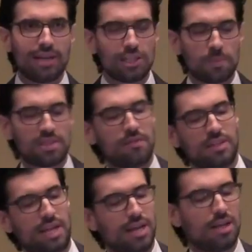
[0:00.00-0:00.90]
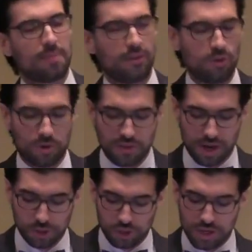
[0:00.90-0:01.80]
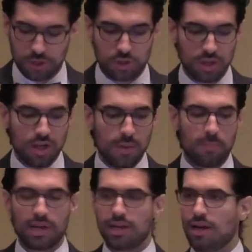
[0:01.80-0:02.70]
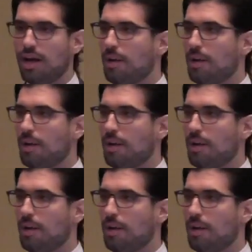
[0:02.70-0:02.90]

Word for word: any specific data about the Orthodox Church, but